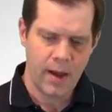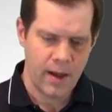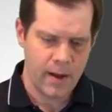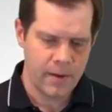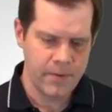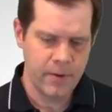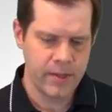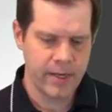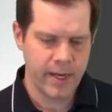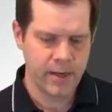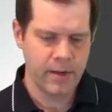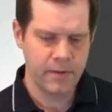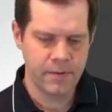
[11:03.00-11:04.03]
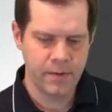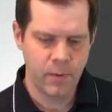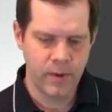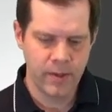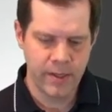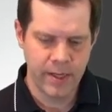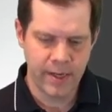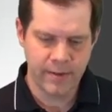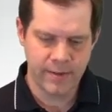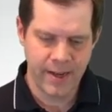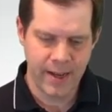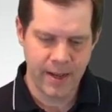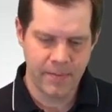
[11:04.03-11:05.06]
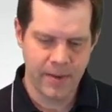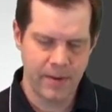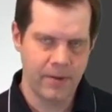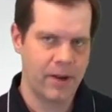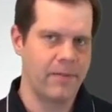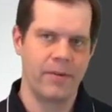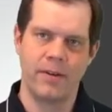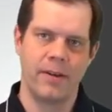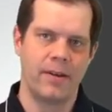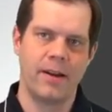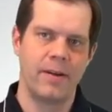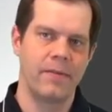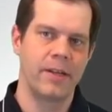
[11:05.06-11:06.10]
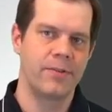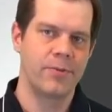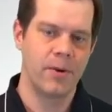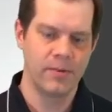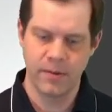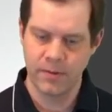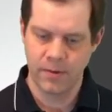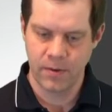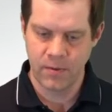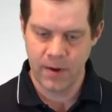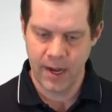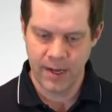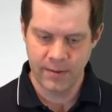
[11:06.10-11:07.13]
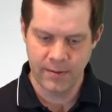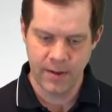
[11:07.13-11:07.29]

Uh, a few of the negatives with the exam. I mean, not everything's roses, right?